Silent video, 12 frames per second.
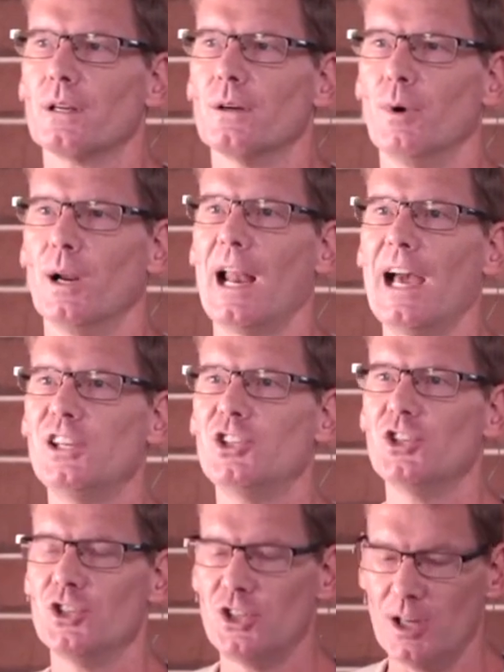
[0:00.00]

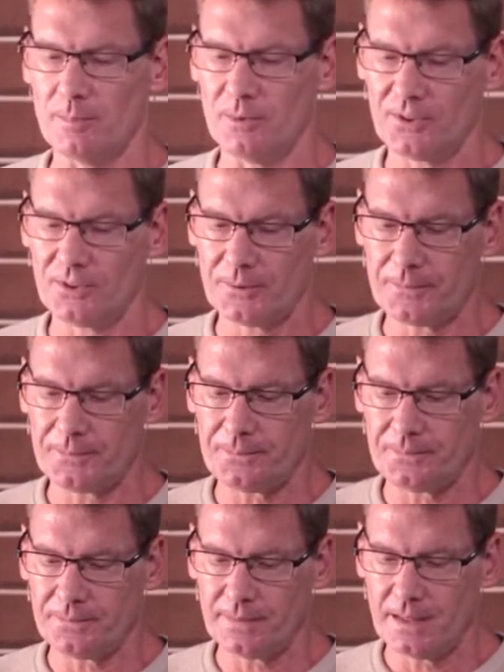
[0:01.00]
relationships,
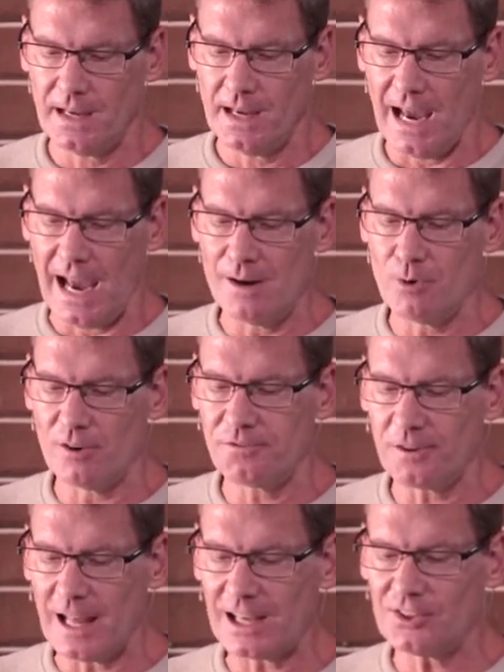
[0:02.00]
and
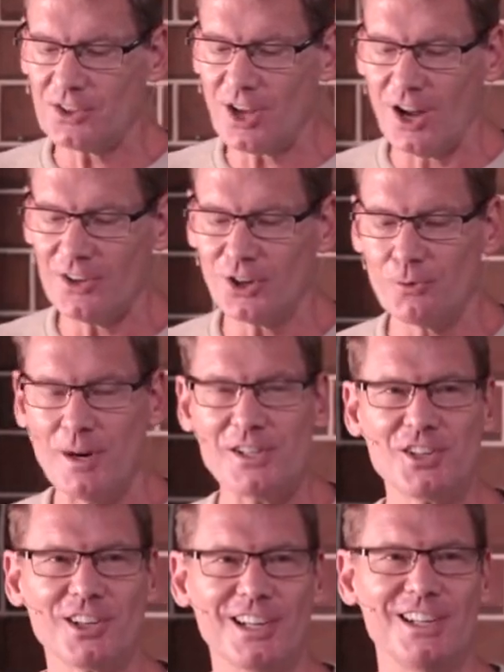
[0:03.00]
reflects God's
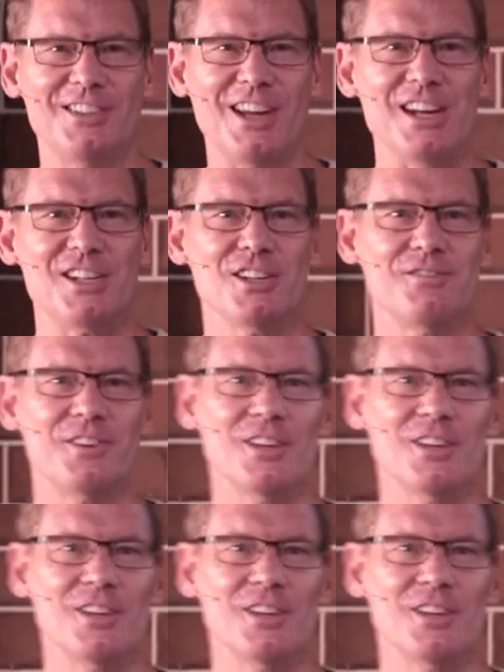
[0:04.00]
original intention for